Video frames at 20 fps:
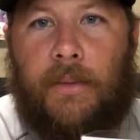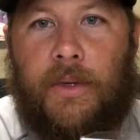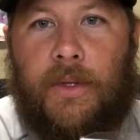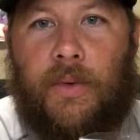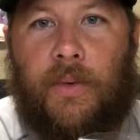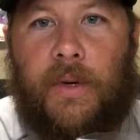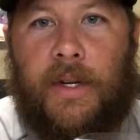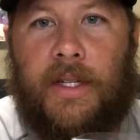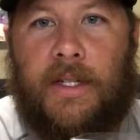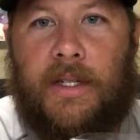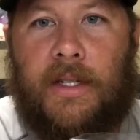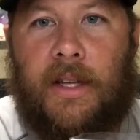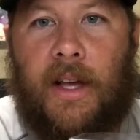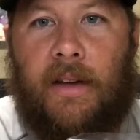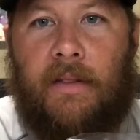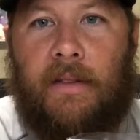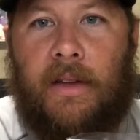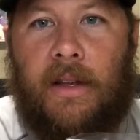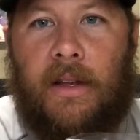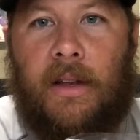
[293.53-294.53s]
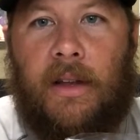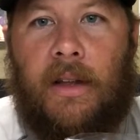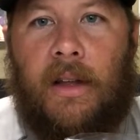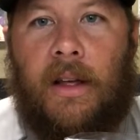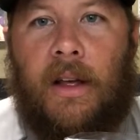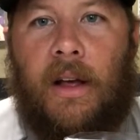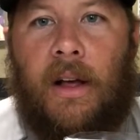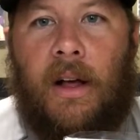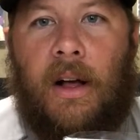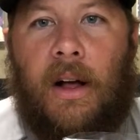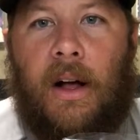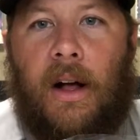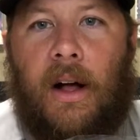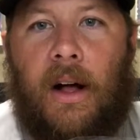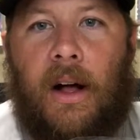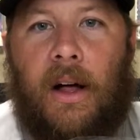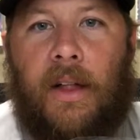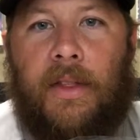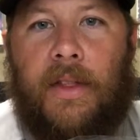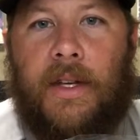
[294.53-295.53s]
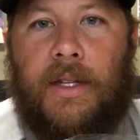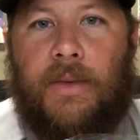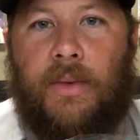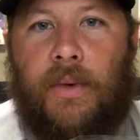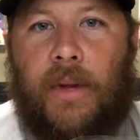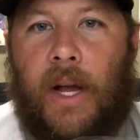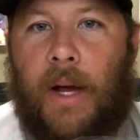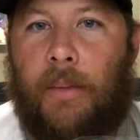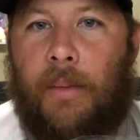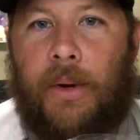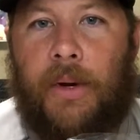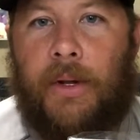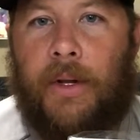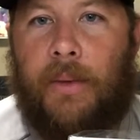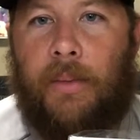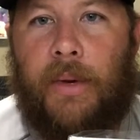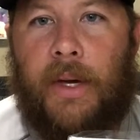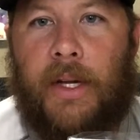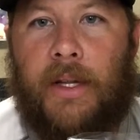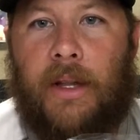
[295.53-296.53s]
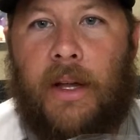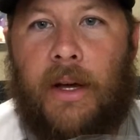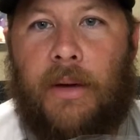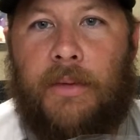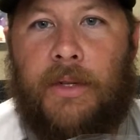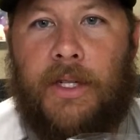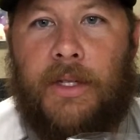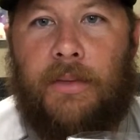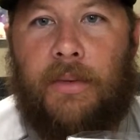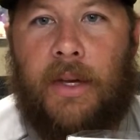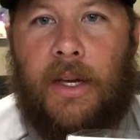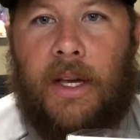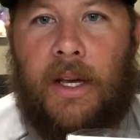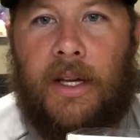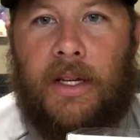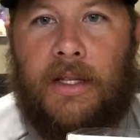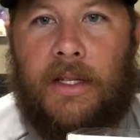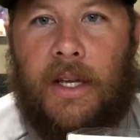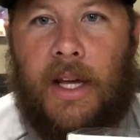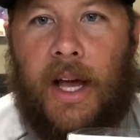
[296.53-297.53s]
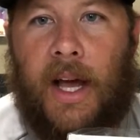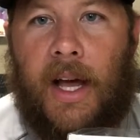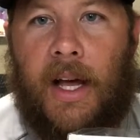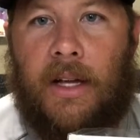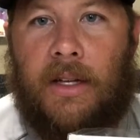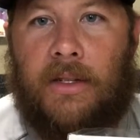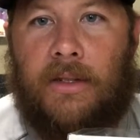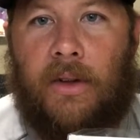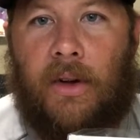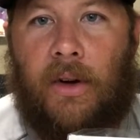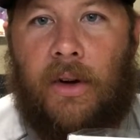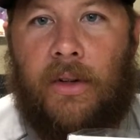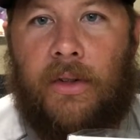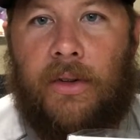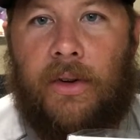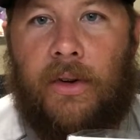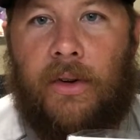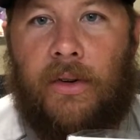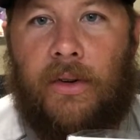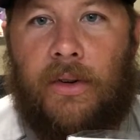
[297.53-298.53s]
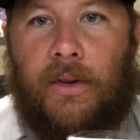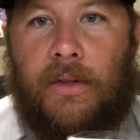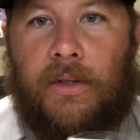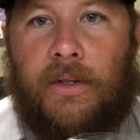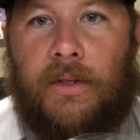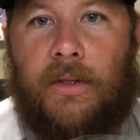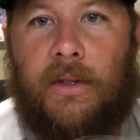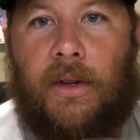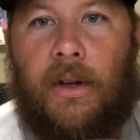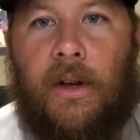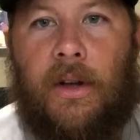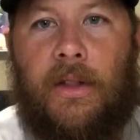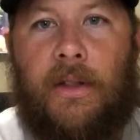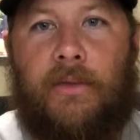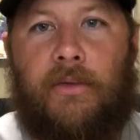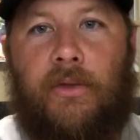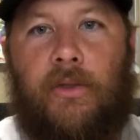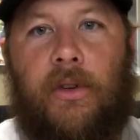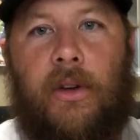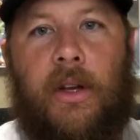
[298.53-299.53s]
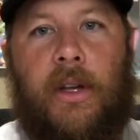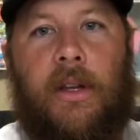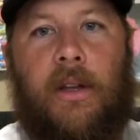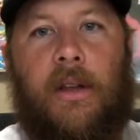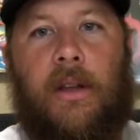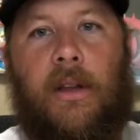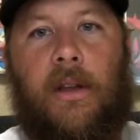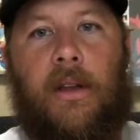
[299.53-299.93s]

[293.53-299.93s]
number 27. This one I purely picked up just because it has all the girls on the front.